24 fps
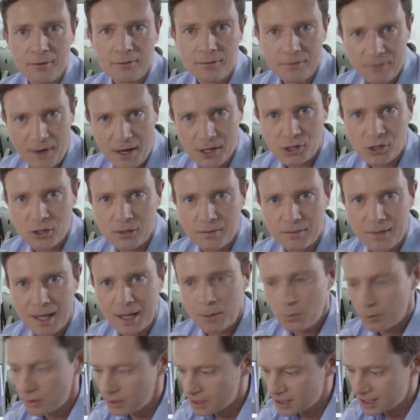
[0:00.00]
fashion, they
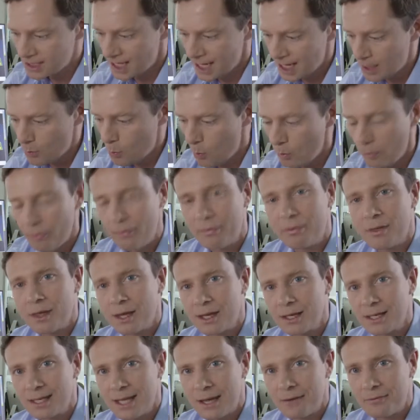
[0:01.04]
will say one
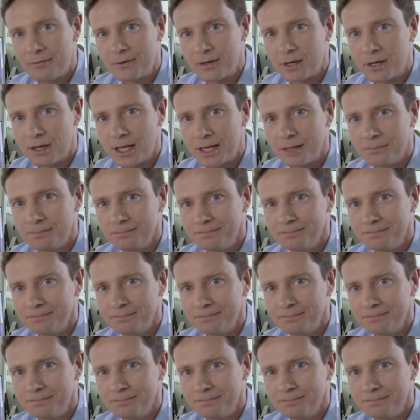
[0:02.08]
thing definitely.